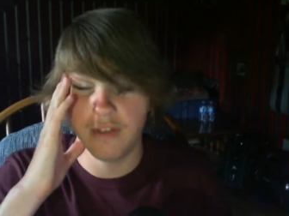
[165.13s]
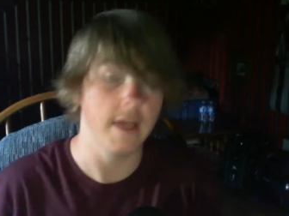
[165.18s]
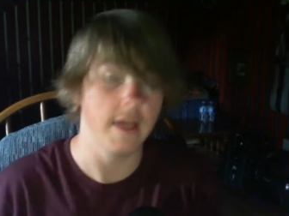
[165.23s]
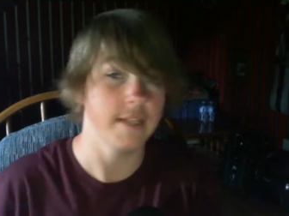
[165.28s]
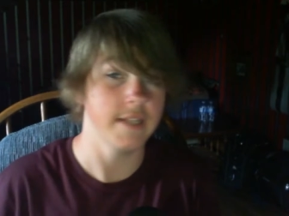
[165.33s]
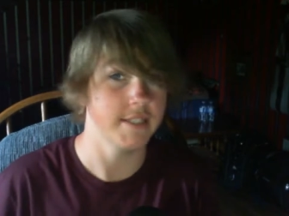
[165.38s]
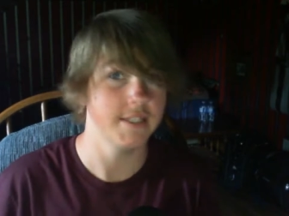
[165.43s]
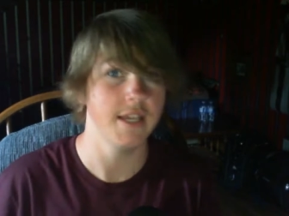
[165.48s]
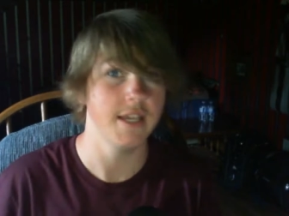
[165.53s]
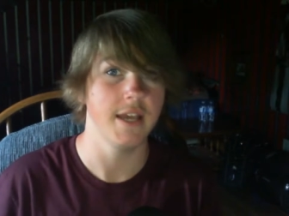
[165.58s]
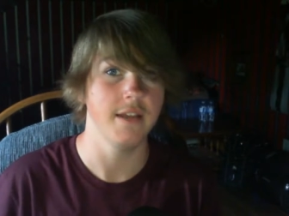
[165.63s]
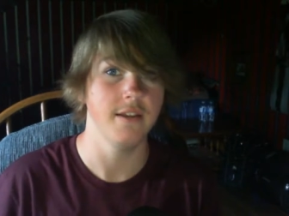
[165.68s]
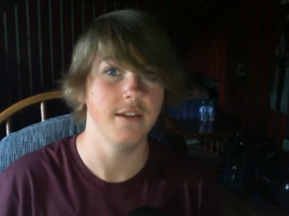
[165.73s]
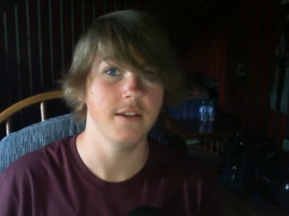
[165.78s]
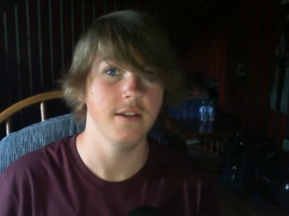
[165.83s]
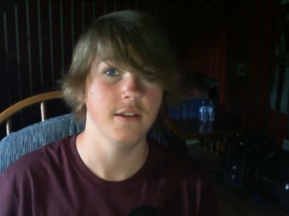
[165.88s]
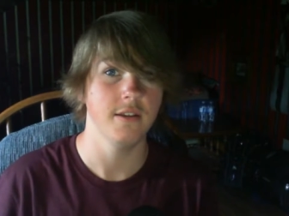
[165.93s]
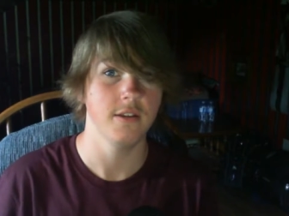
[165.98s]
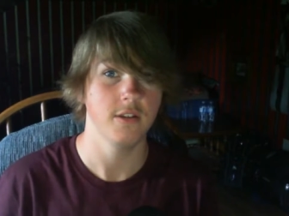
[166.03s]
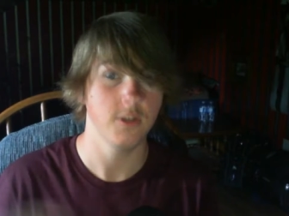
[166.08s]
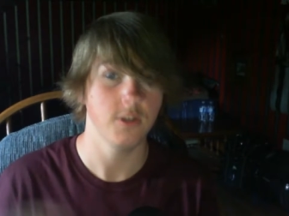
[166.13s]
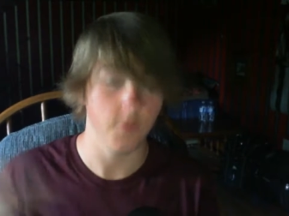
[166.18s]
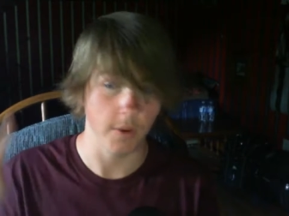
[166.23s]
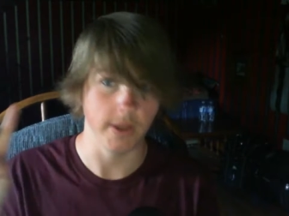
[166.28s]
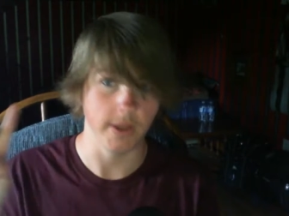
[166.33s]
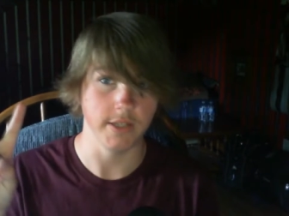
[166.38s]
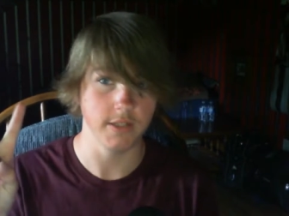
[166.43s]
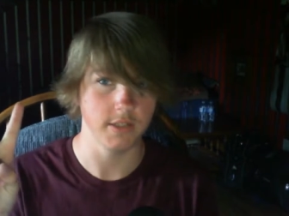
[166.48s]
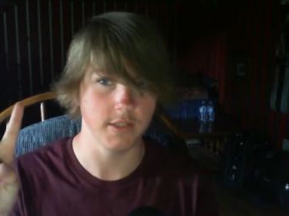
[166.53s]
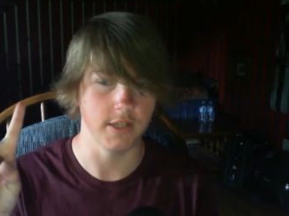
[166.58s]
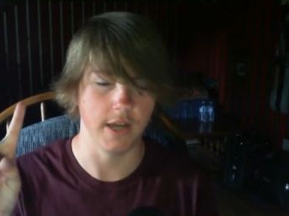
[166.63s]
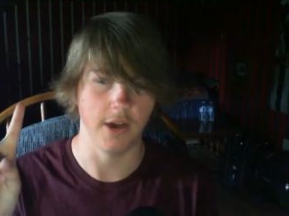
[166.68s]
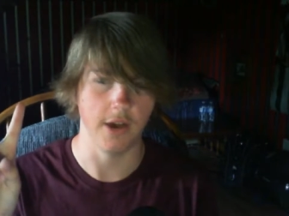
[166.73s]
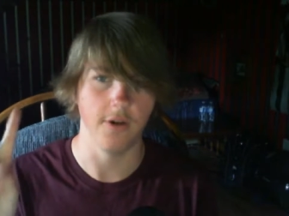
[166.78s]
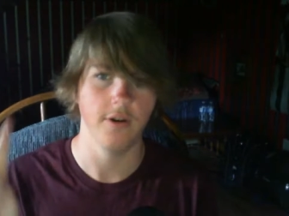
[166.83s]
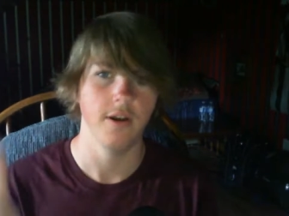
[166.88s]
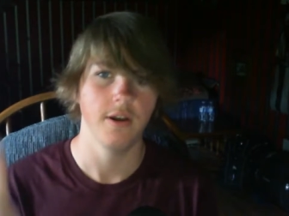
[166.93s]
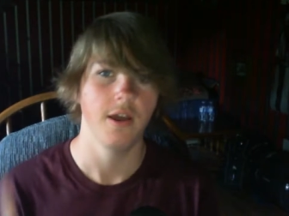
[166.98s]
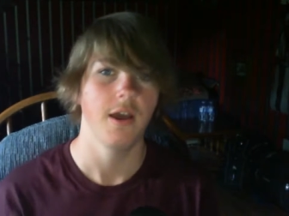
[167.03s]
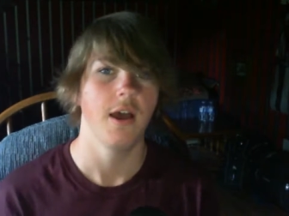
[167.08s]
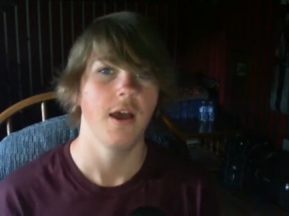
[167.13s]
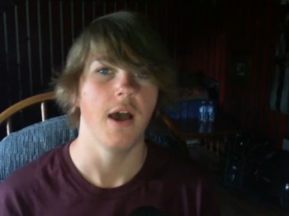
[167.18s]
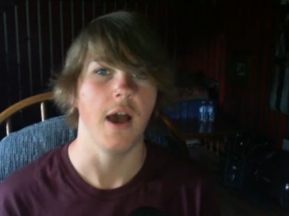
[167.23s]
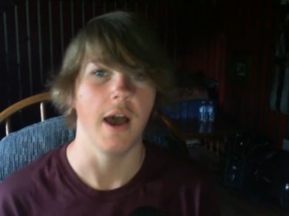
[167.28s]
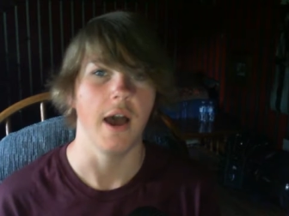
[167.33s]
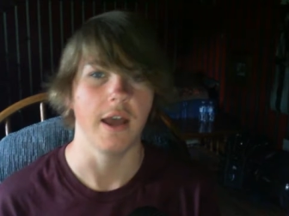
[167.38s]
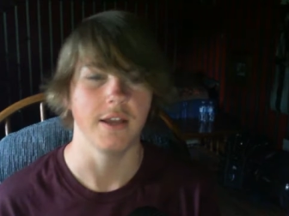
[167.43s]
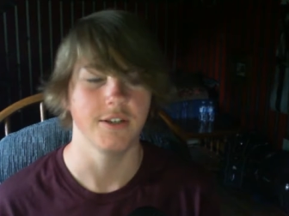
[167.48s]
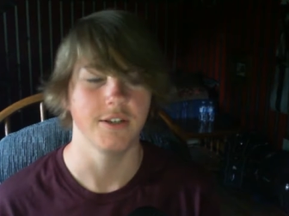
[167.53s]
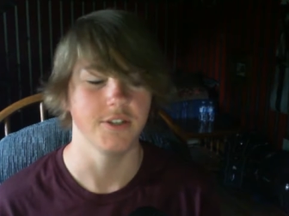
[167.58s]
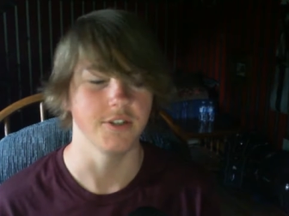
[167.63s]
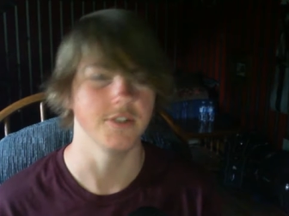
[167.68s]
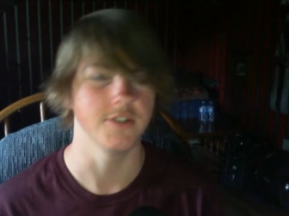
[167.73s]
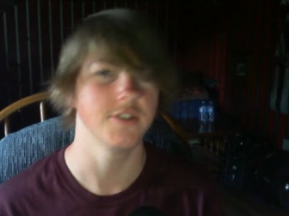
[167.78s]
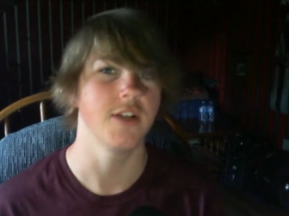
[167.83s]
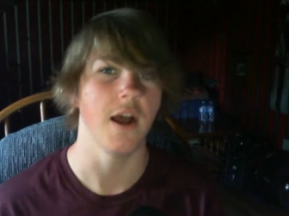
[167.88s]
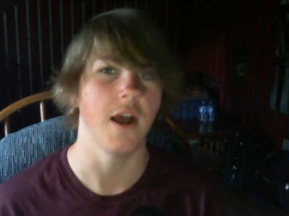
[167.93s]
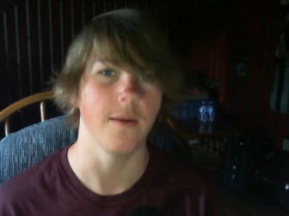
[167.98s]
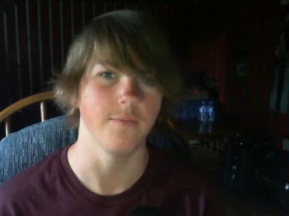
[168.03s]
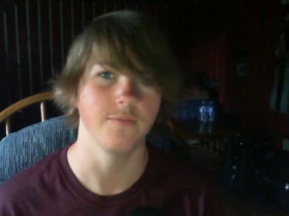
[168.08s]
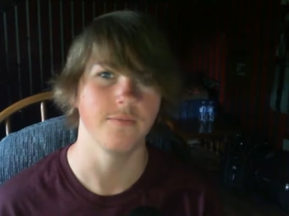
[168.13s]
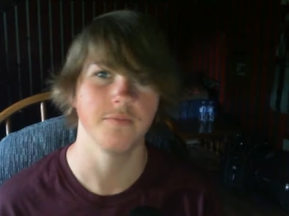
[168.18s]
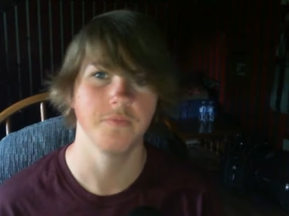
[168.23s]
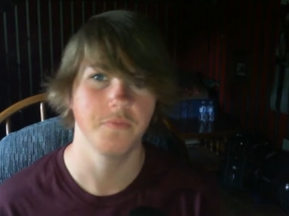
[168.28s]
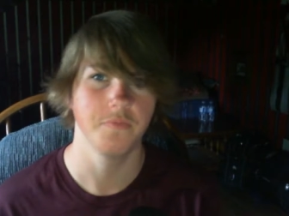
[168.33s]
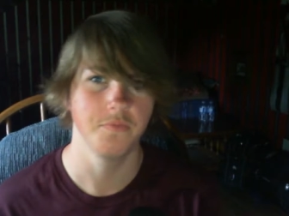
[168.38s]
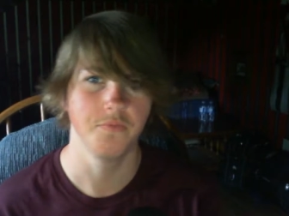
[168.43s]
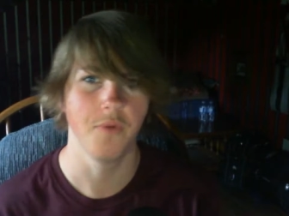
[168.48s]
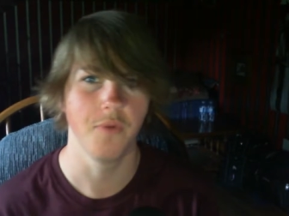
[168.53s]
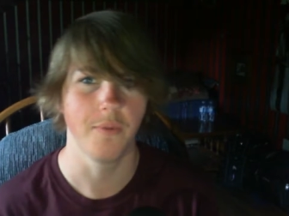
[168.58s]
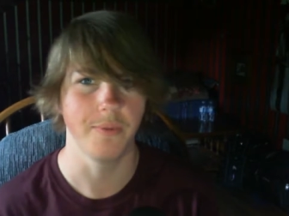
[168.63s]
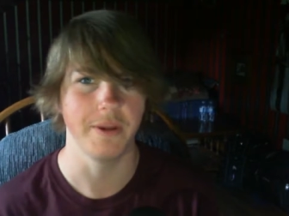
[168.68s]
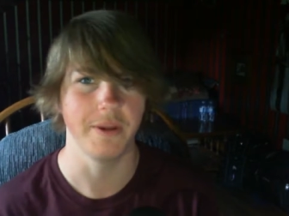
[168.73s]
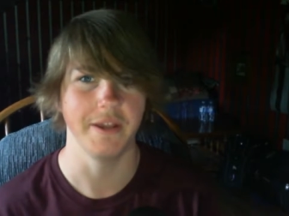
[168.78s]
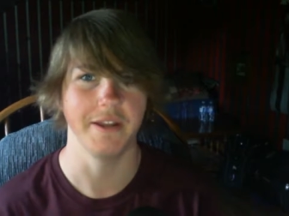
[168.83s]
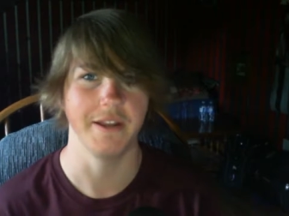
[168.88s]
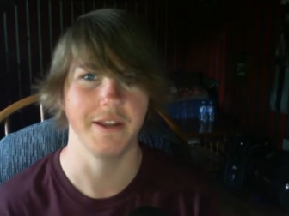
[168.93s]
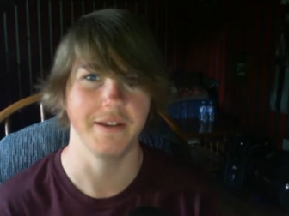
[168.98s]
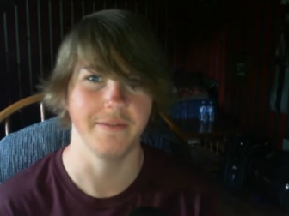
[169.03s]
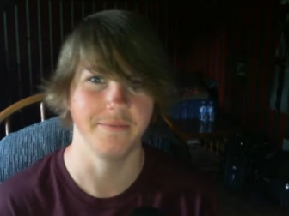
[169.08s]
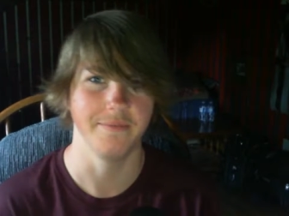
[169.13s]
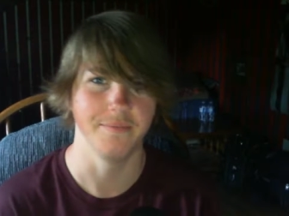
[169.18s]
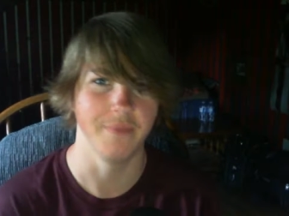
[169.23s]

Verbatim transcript: That said, twice now, I should stop repeating